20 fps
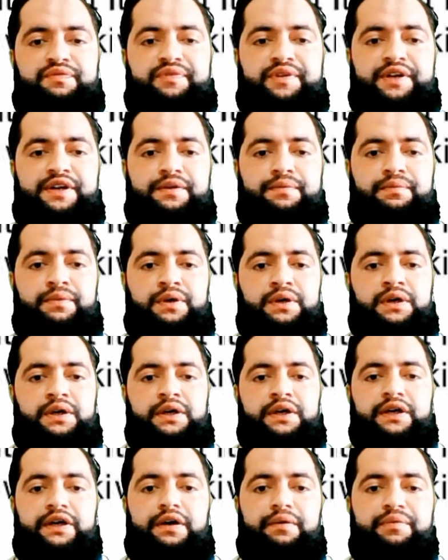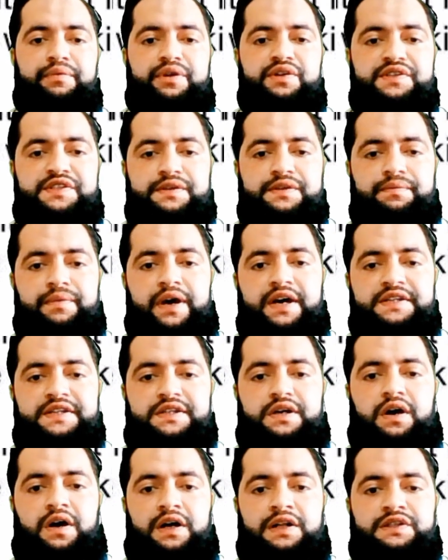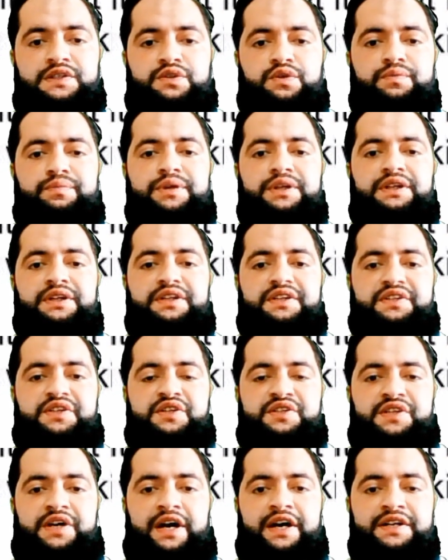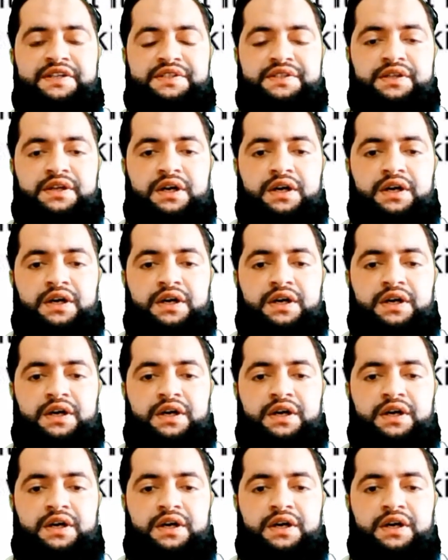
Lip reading: freedom. Communism has also been criticized